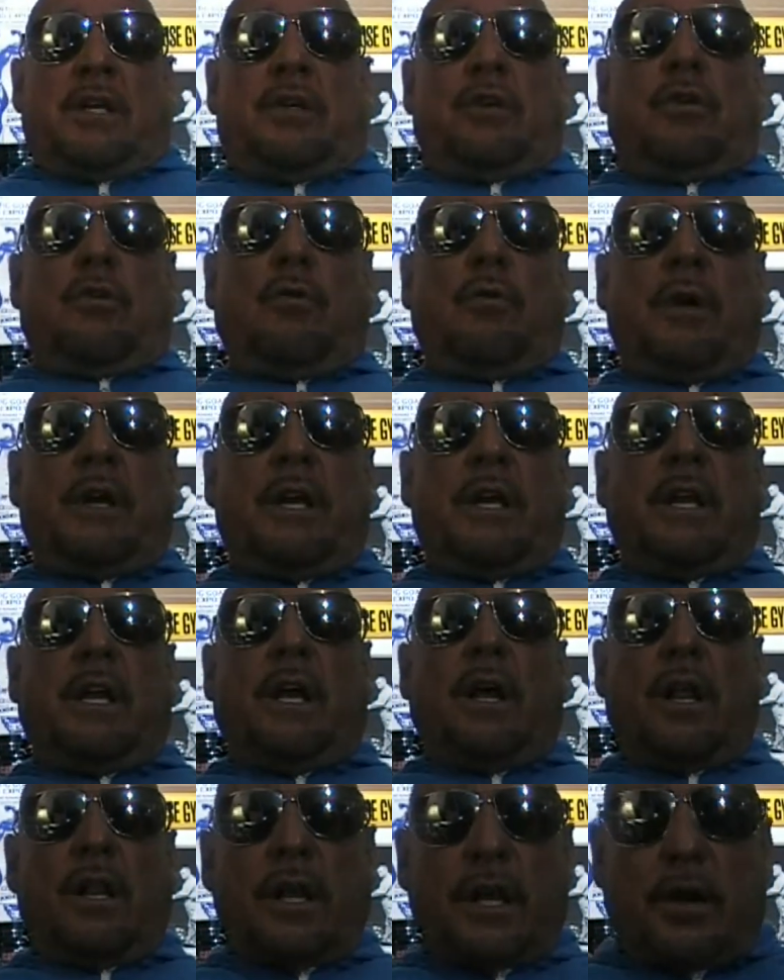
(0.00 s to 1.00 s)
you know,
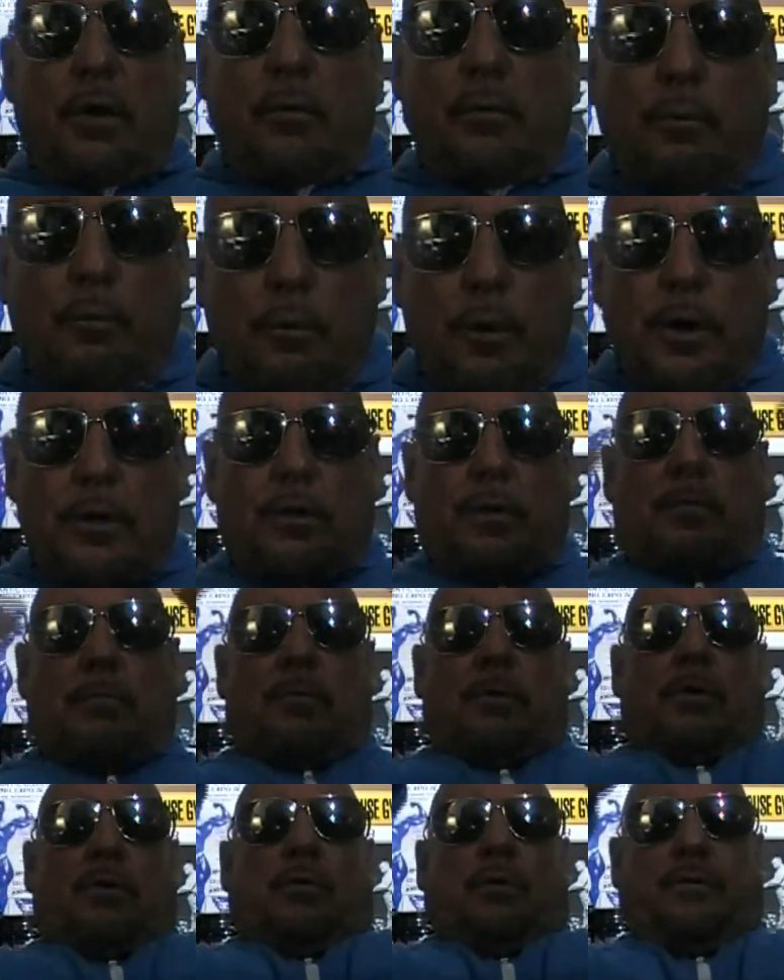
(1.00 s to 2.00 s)
like a
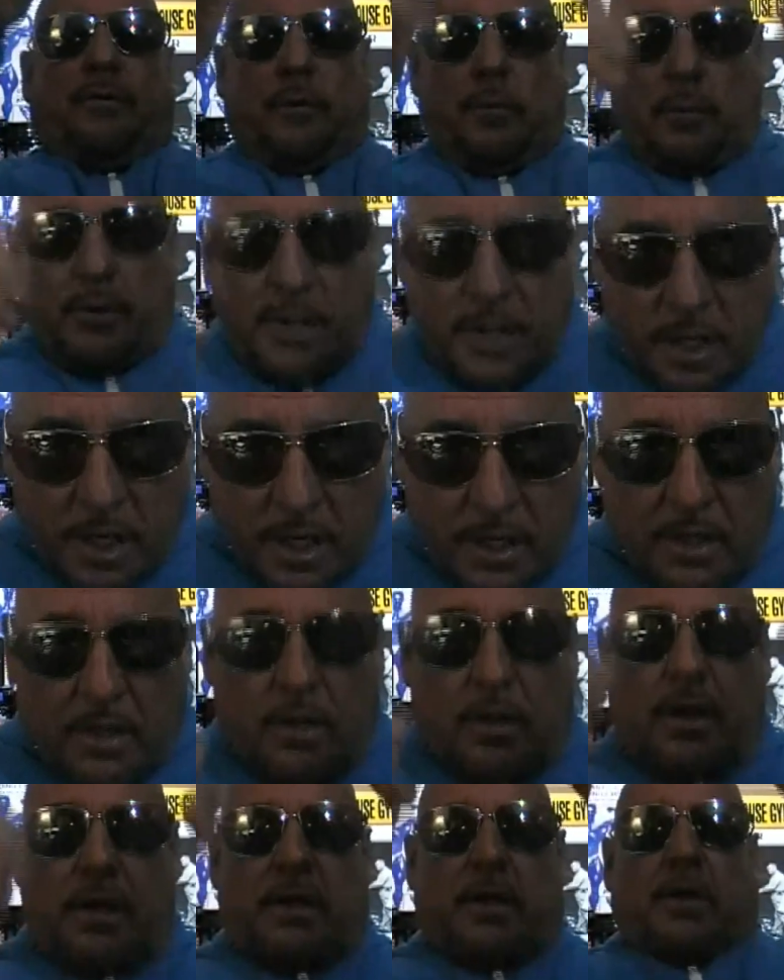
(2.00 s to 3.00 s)
rhythm. You know, if you were kind
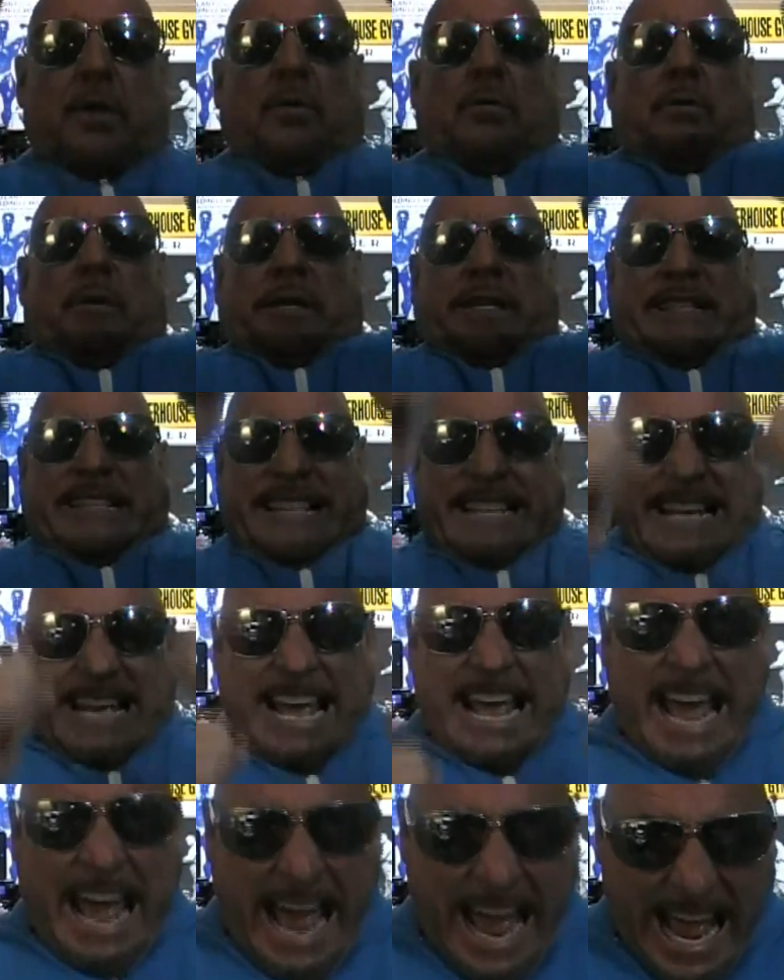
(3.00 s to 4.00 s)
of like, you know, like
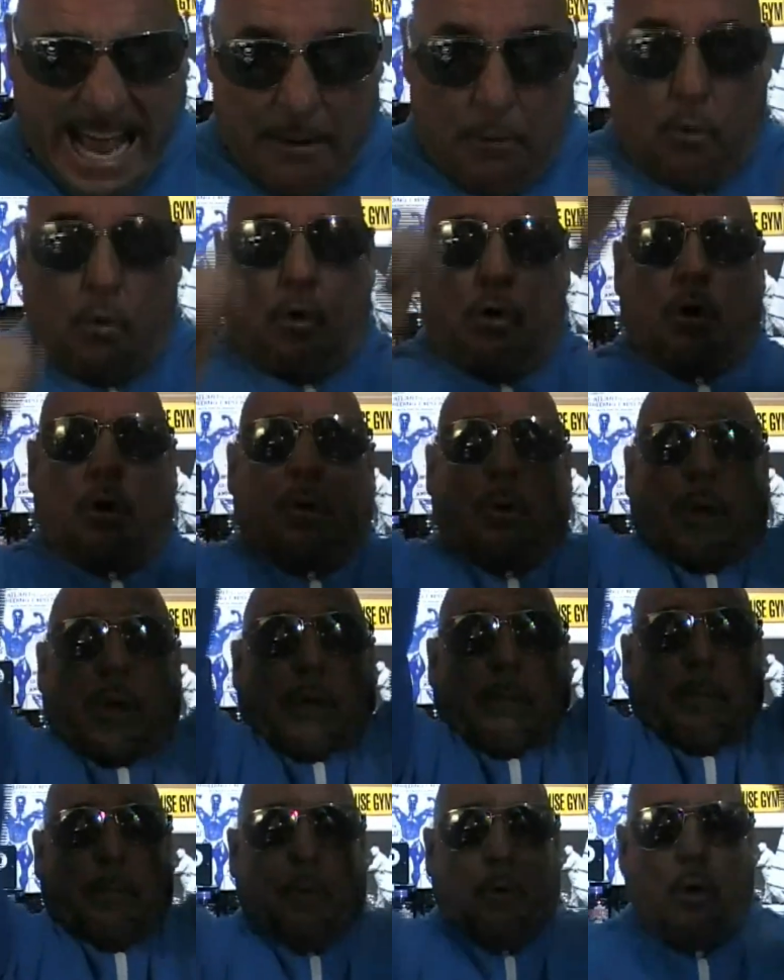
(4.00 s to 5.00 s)
that, all the way
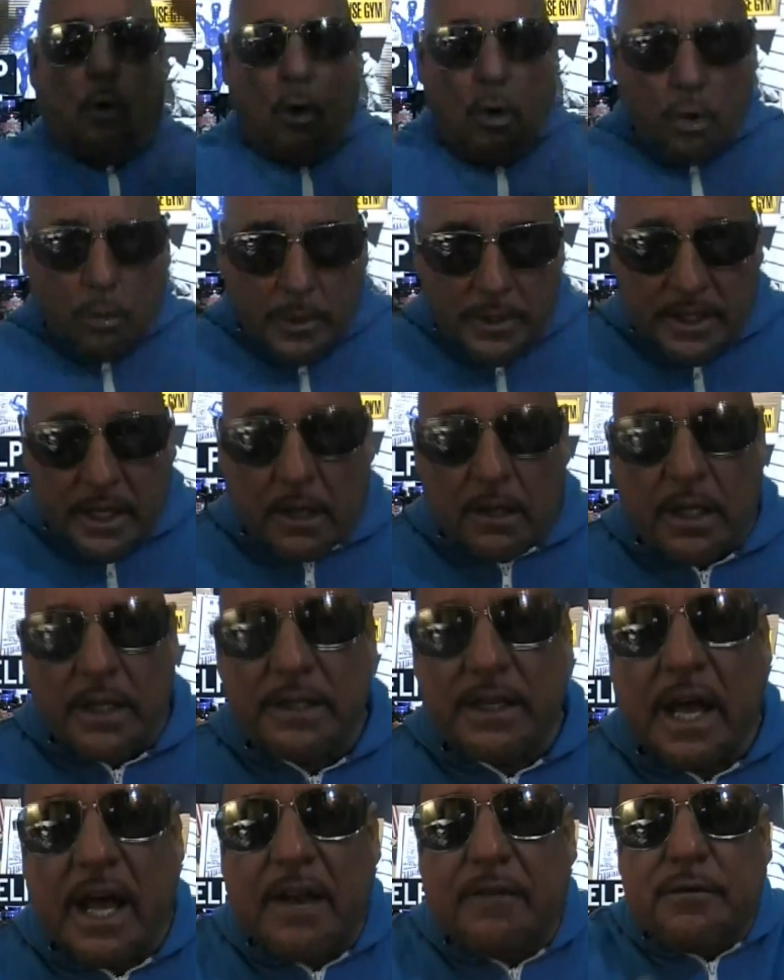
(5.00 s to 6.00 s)
up, all the way down,
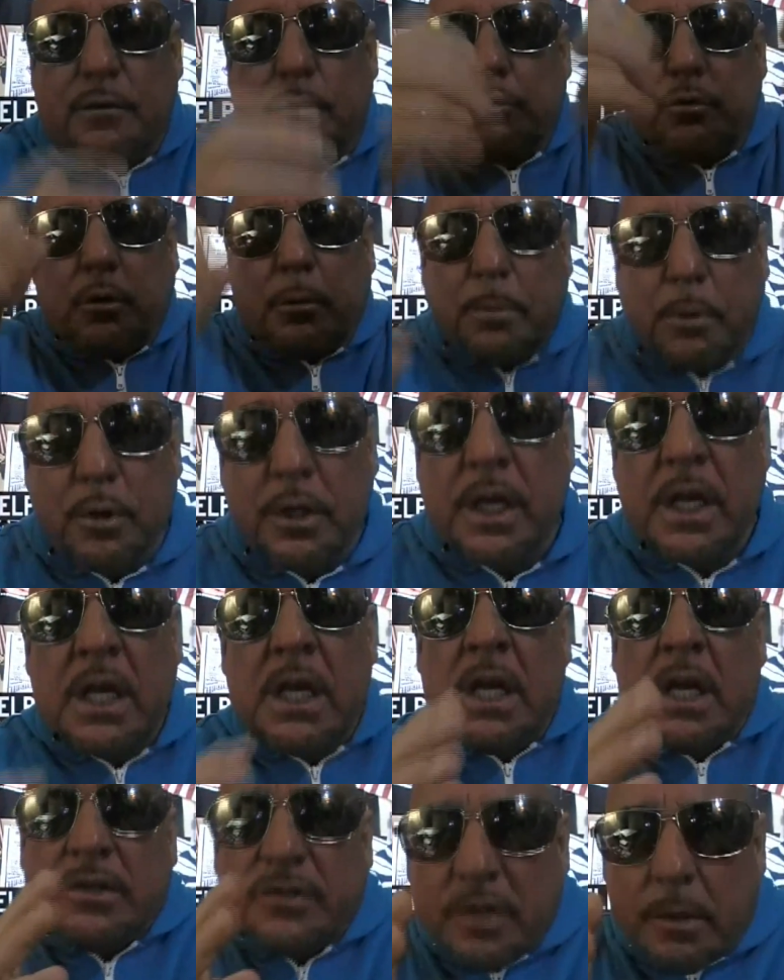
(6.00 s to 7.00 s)
like that. If you were doing pulling,
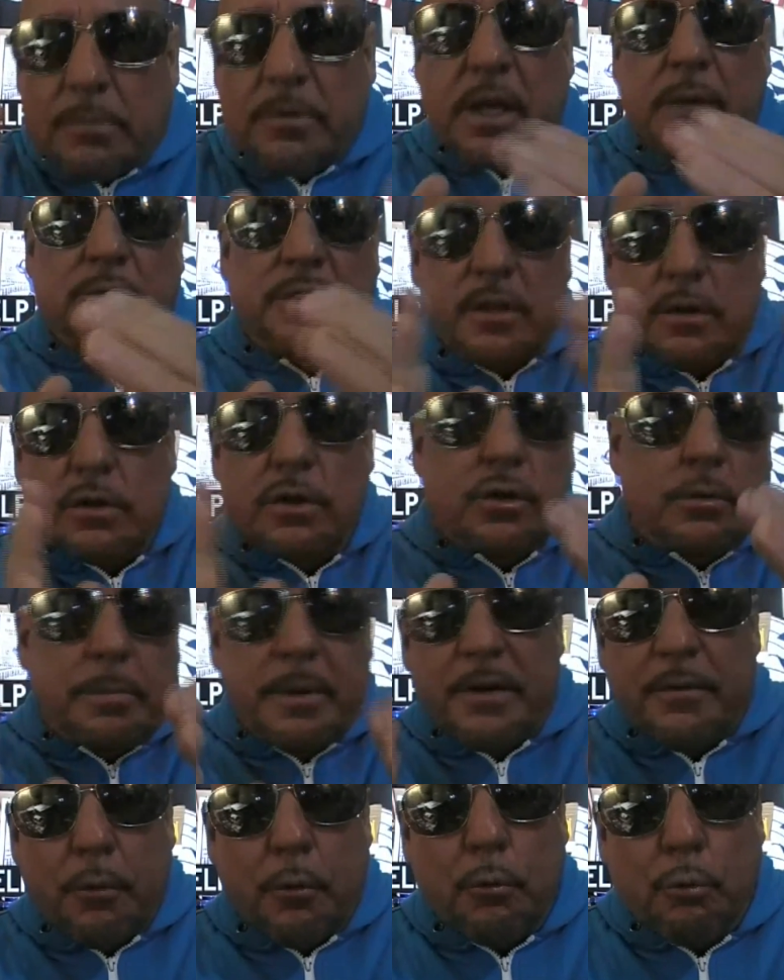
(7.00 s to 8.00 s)
sometimes a little
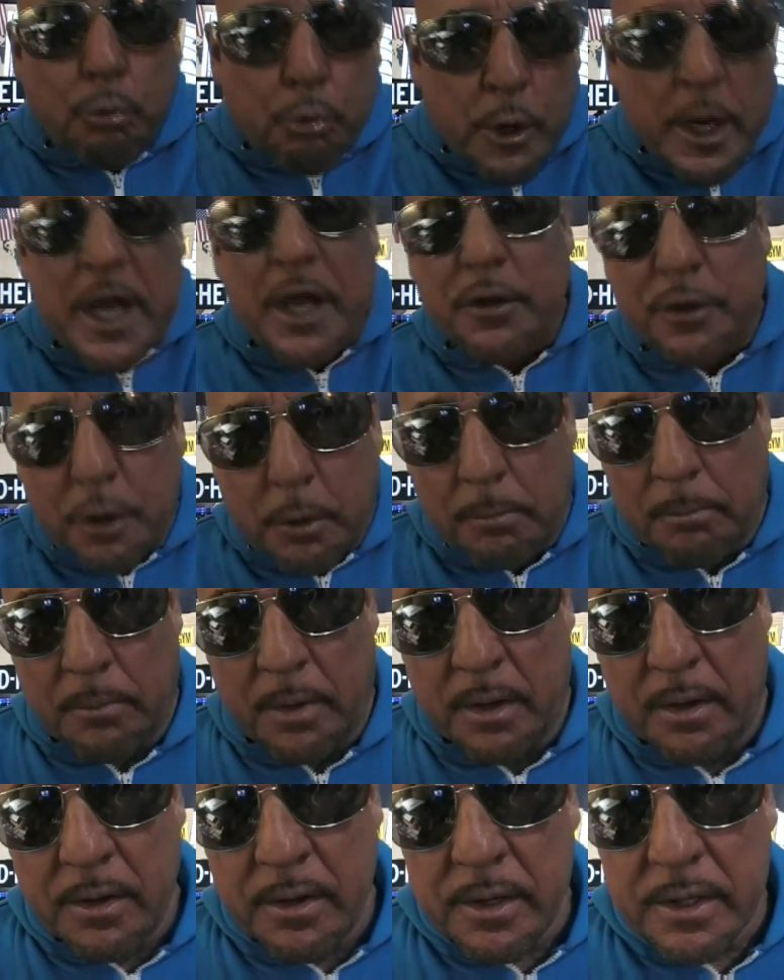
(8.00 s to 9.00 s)
bit of a
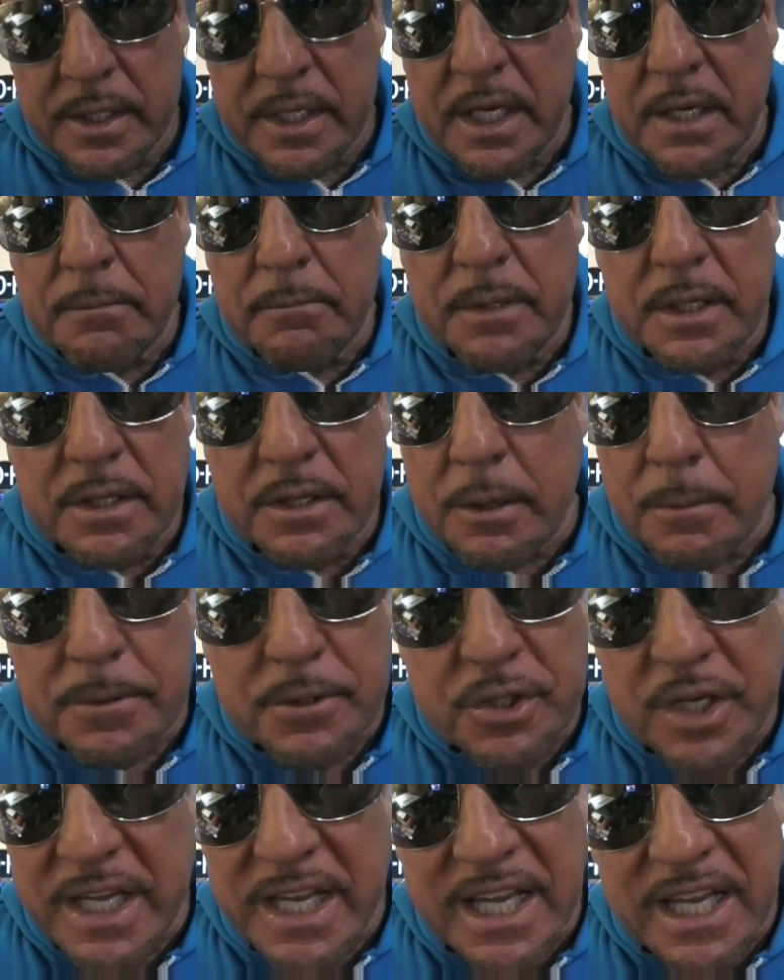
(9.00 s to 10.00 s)
rhythm can be there,
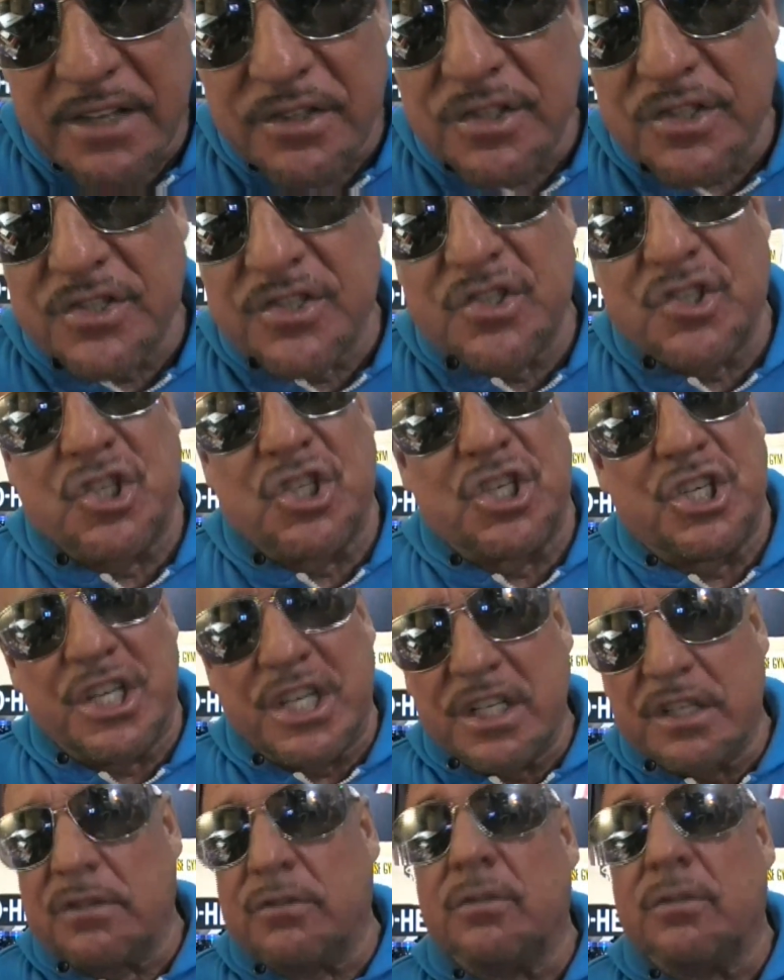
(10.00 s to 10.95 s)
but you can't just cheat.